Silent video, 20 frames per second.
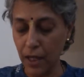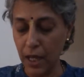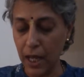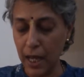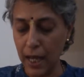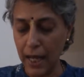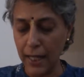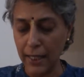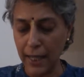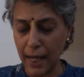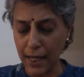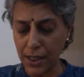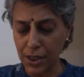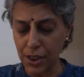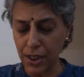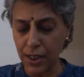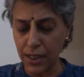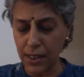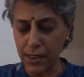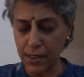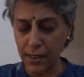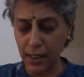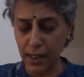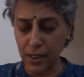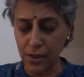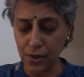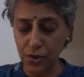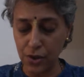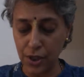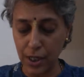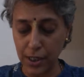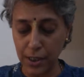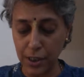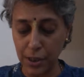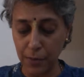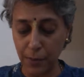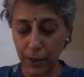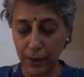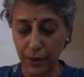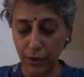An action is thus judged
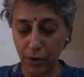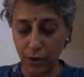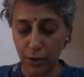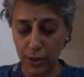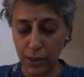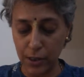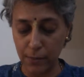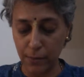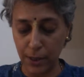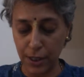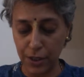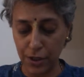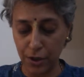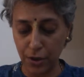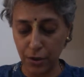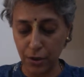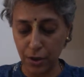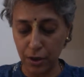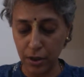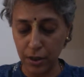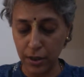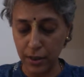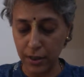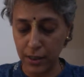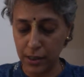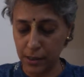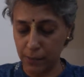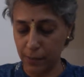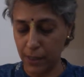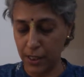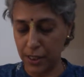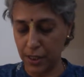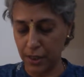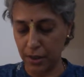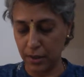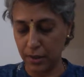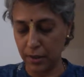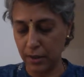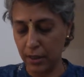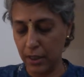by the Lord's pleasure or displeasure.
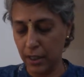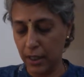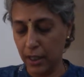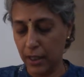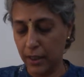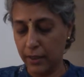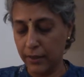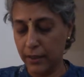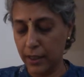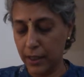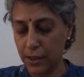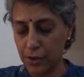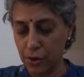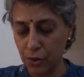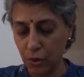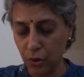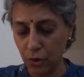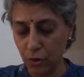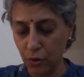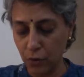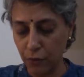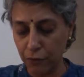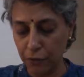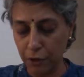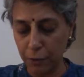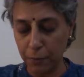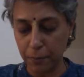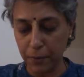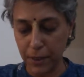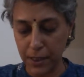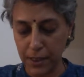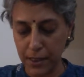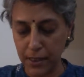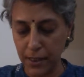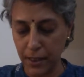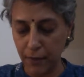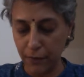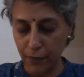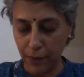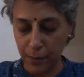There is no room for
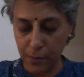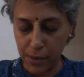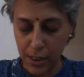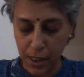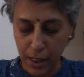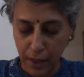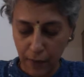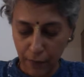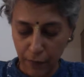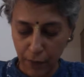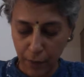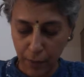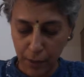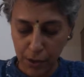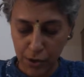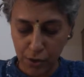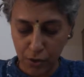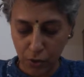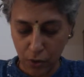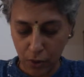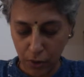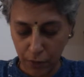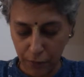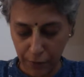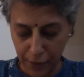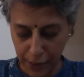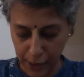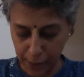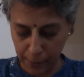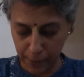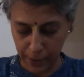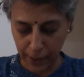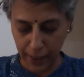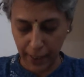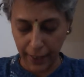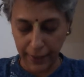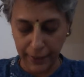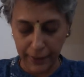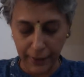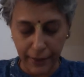personal whims. We must always be
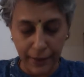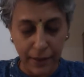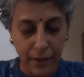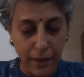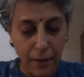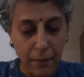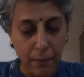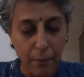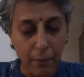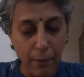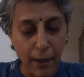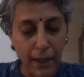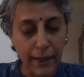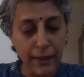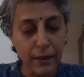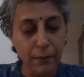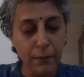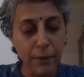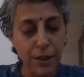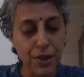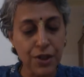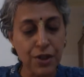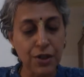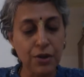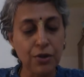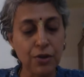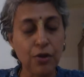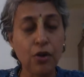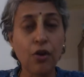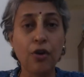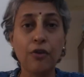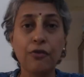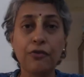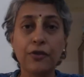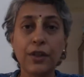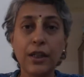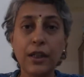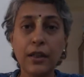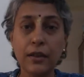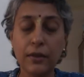guided by the pleasure of
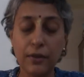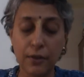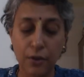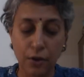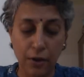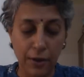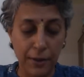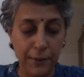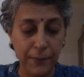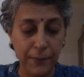the Lord.